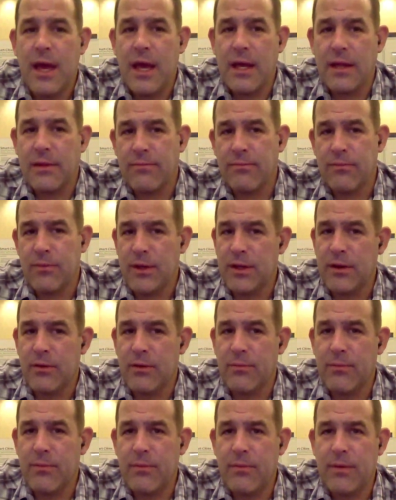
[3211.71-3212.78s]
and, you
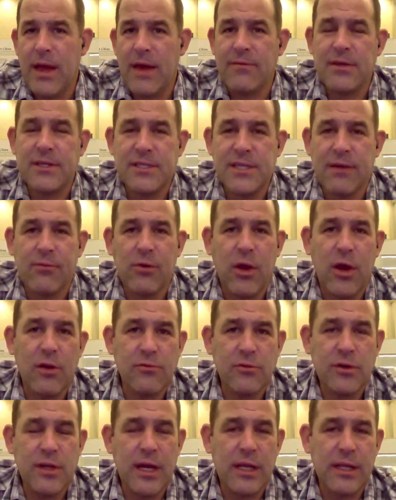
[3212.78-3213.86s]
know, having several
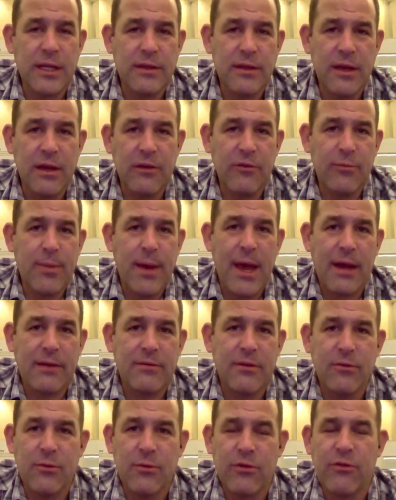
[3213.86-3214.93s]
hundred LEDs
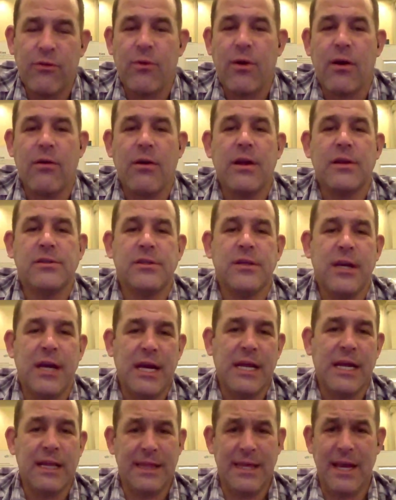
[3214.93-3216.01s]
packed into a square inch and you
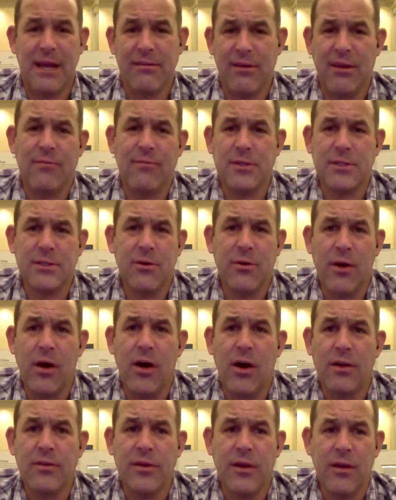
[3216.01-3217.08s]
kind of get the idea of what's going
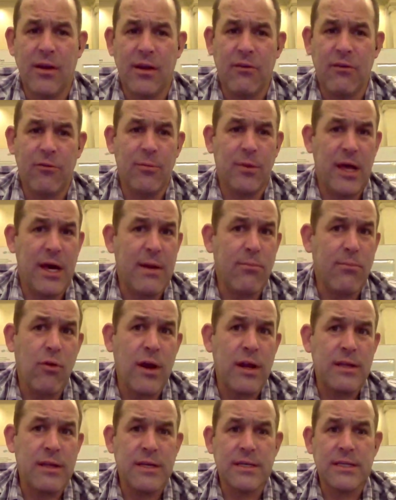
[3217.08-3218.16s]
on here. It gives them a lot of
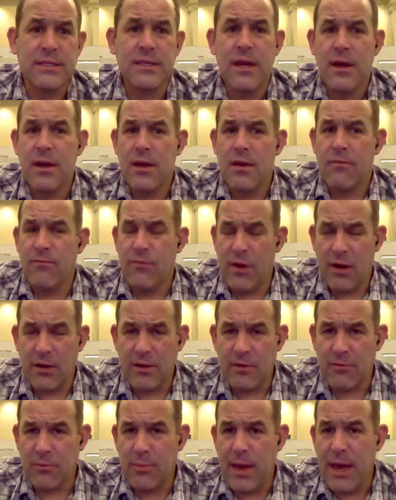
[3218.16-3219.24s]
brightness, very
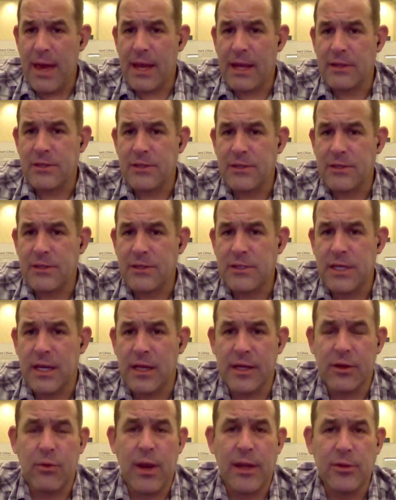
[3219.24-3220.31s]
different package a
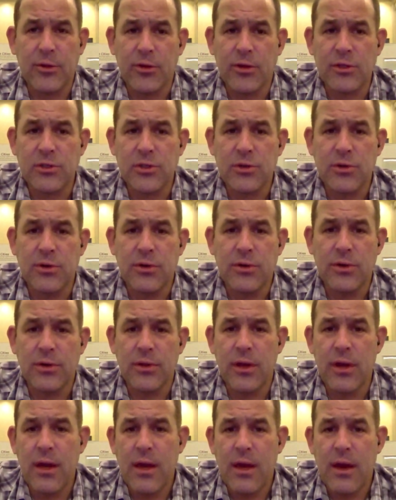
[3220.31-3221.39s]
lot of granular
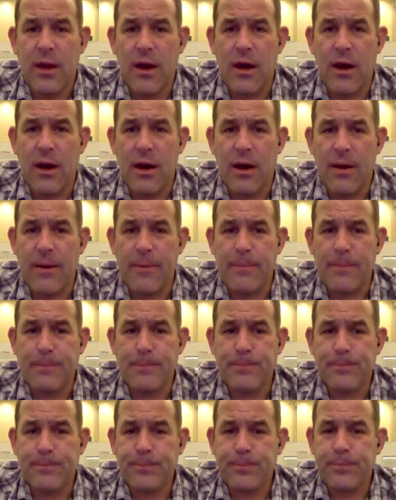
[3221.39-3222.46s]
control. Um,